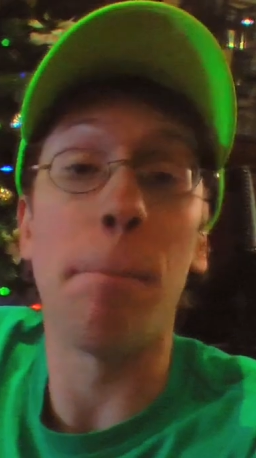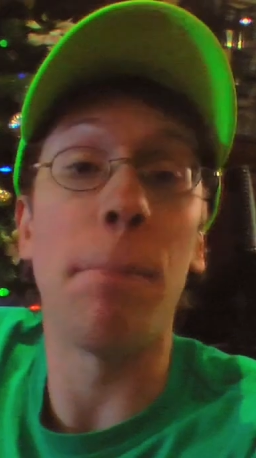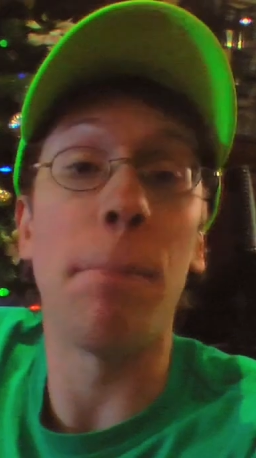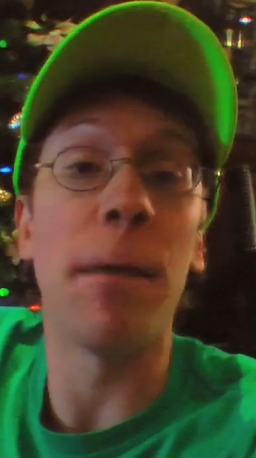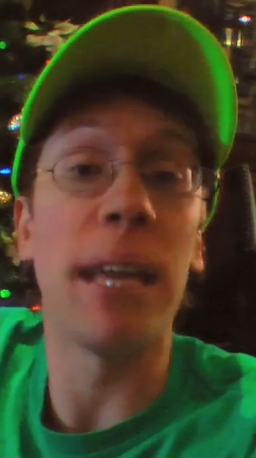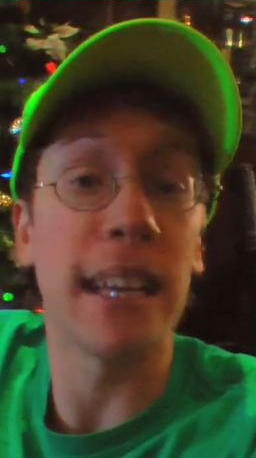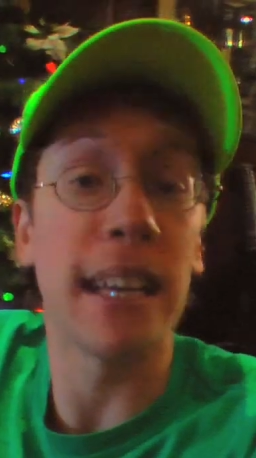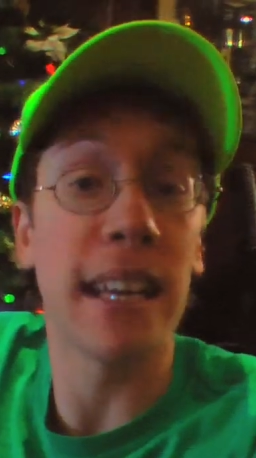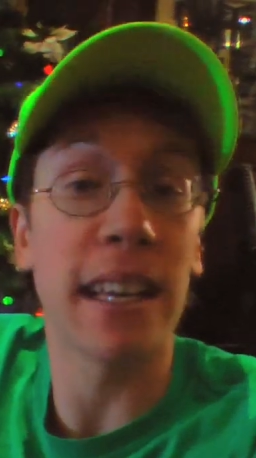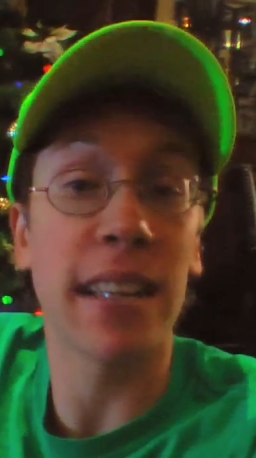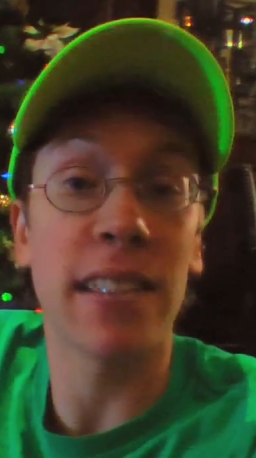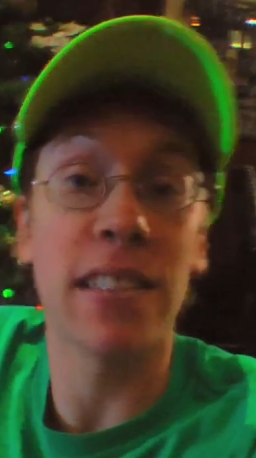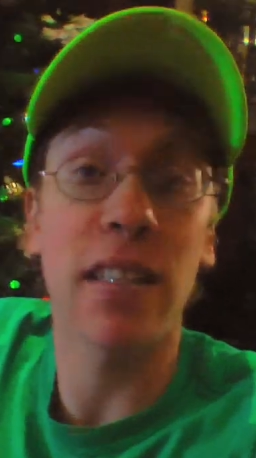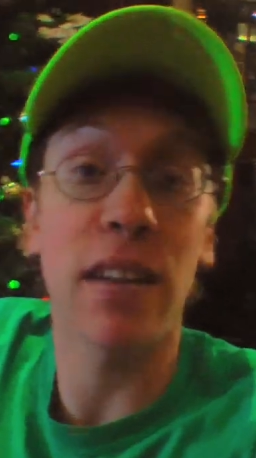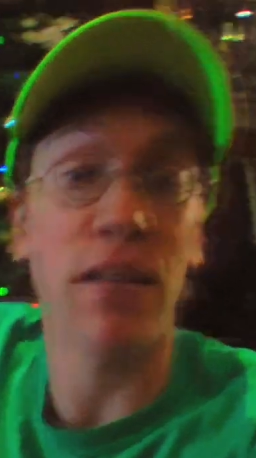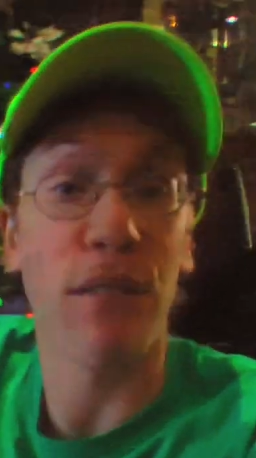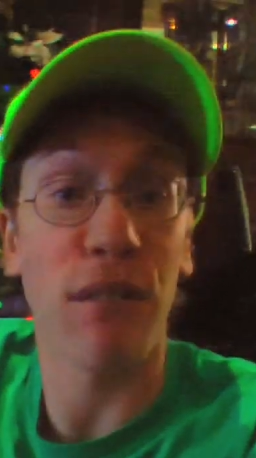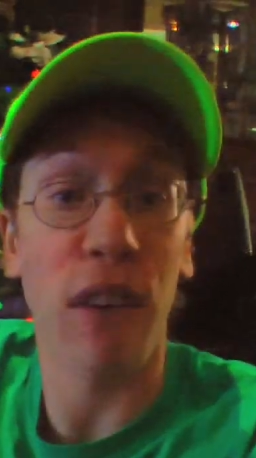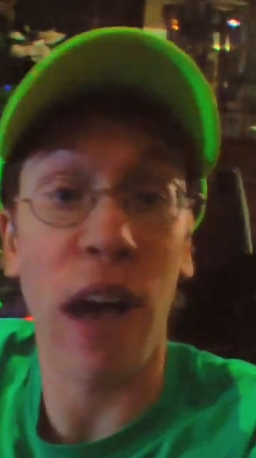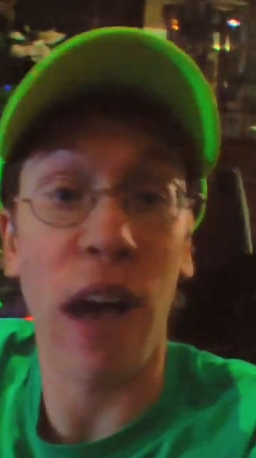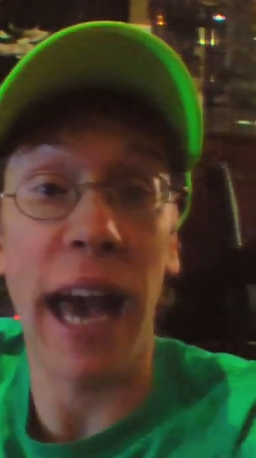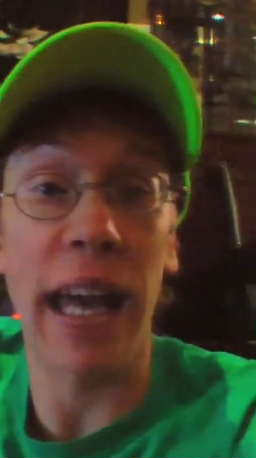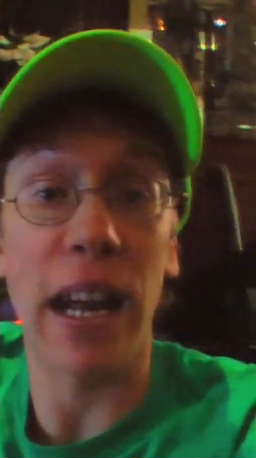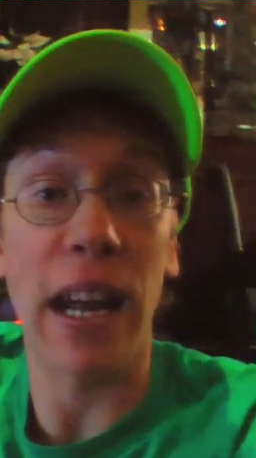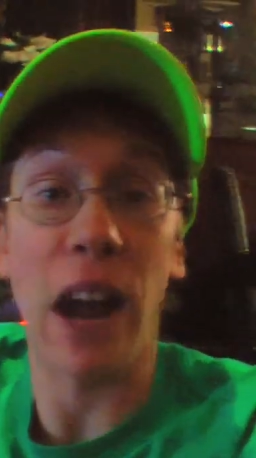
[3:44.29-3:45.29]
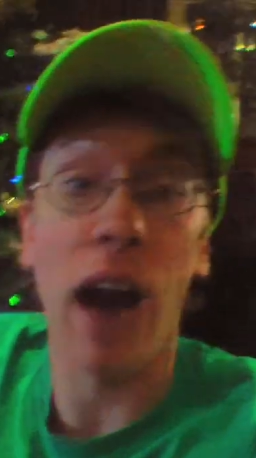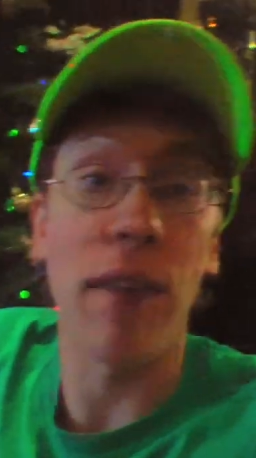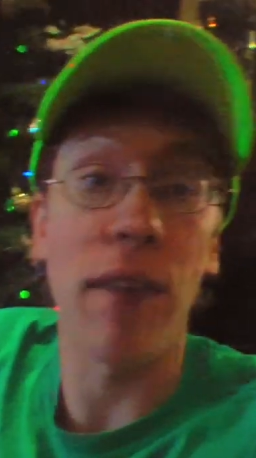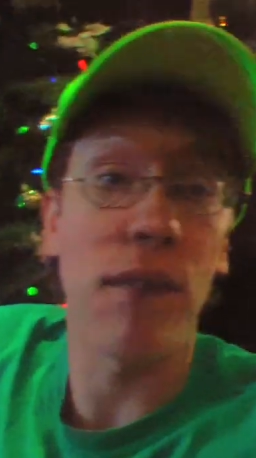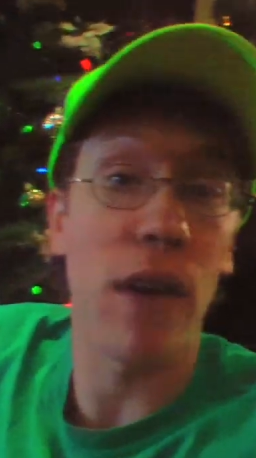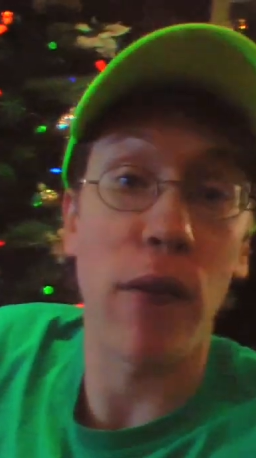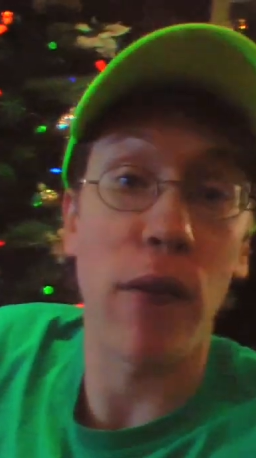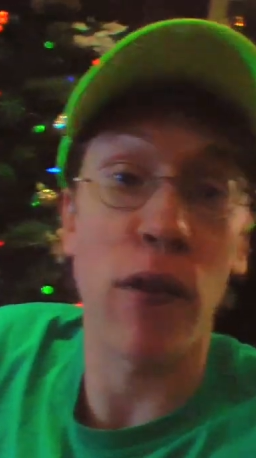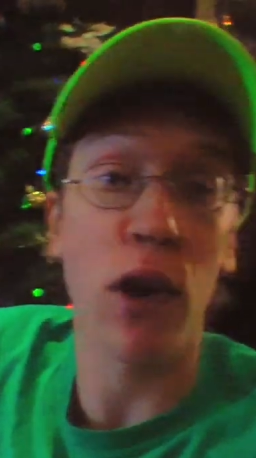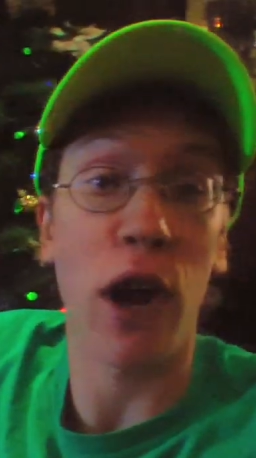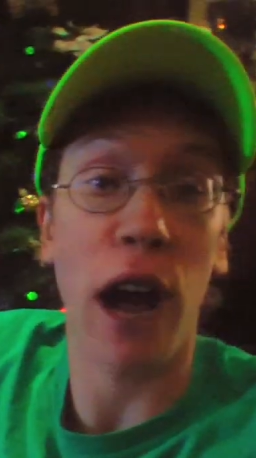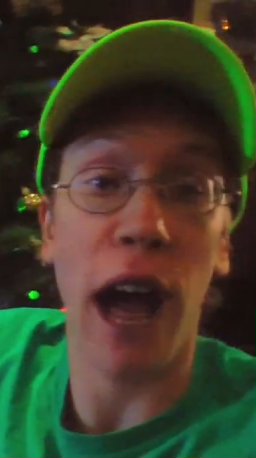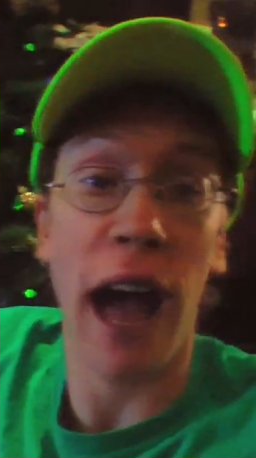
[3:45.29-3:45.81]
biggest fight I've
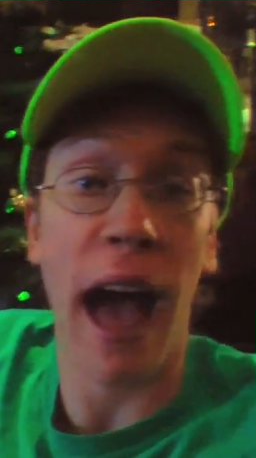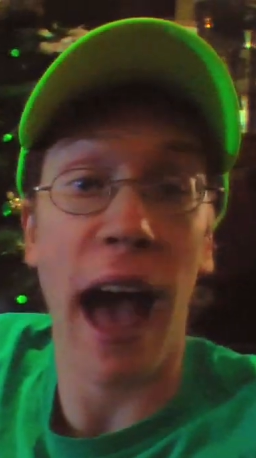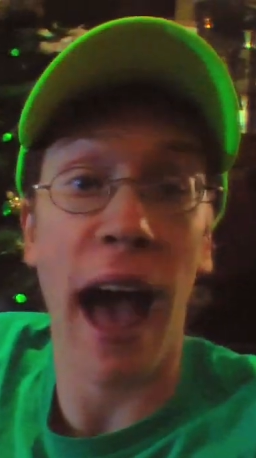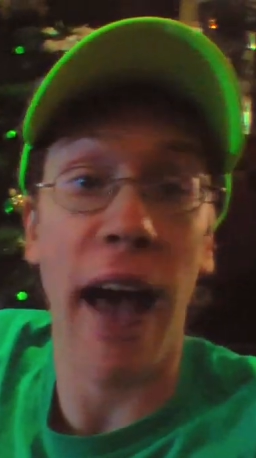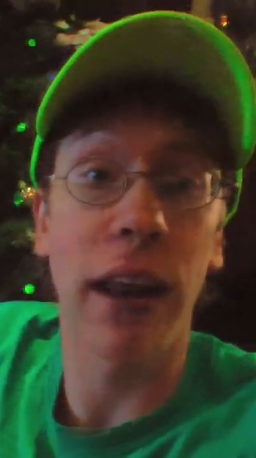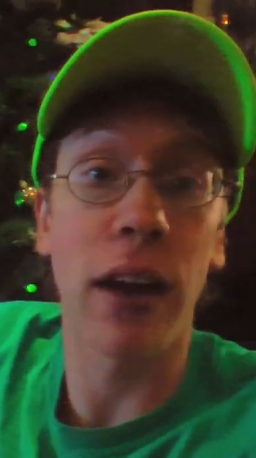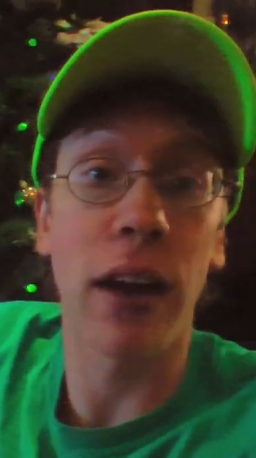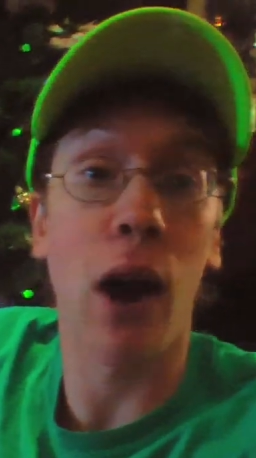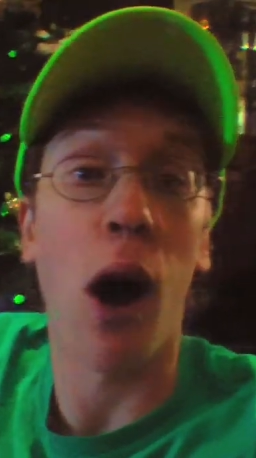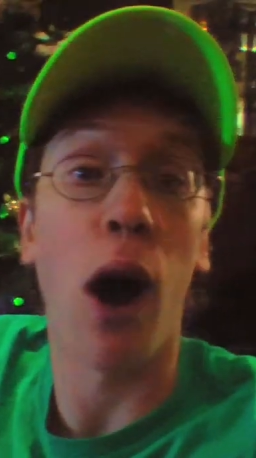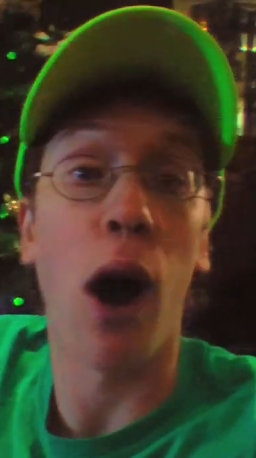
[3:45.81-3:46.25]
ever had